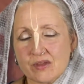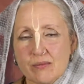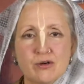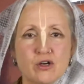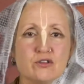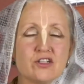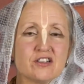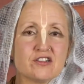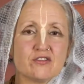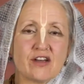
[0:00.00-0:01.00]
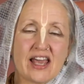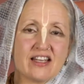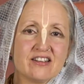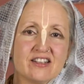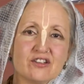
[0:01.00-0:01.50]
process of
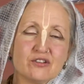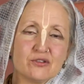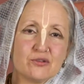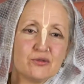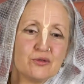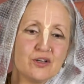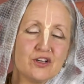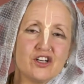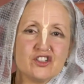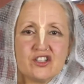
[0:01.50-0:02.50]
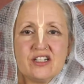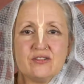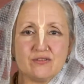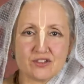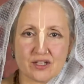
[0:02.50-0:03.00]
acting to achieve
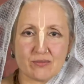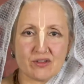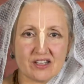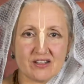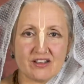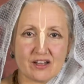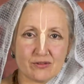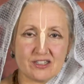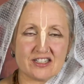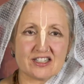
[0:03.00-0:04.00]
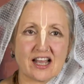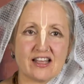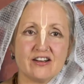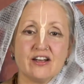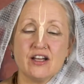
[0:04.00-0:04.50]
something that we
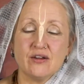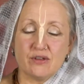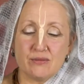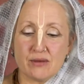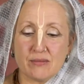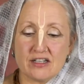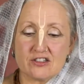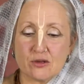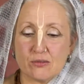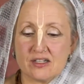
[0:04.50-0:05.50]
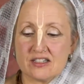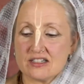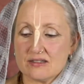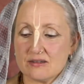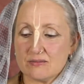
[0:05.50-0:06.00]
desire, we may make so many
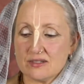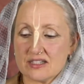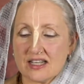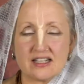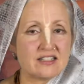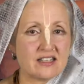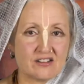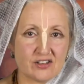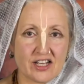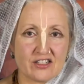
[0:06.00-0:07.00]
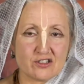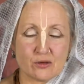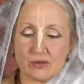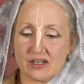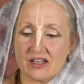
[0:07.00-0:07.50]
mistakes and create so
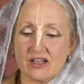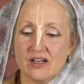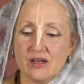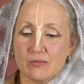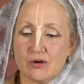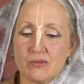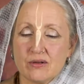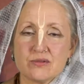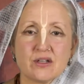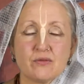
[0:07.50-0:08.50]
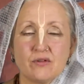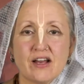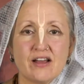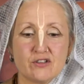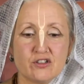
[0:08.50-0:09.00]
many problems that we will
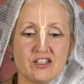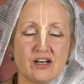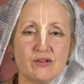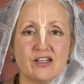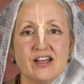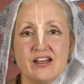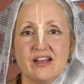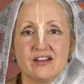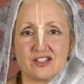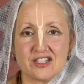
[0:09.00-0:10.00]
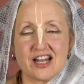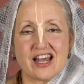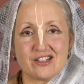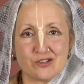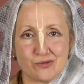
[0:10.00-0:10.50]
have to deal with. Krishna
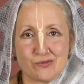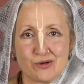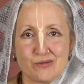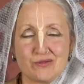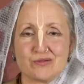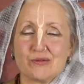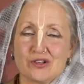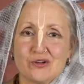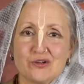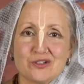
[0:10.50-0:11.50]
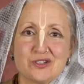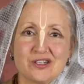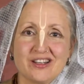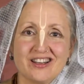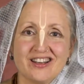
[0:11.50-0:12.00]
has no problems because
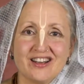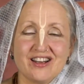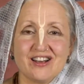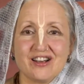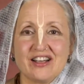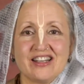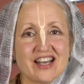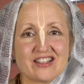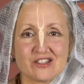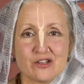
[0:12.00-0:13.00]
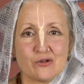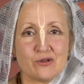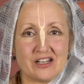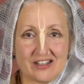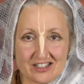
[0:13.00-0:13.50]
there's no
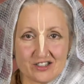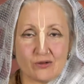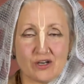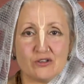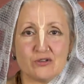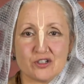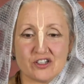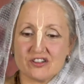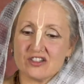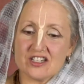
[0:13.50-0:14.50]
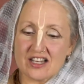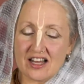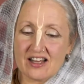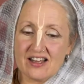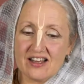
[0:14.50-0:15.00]
illusion. Krishna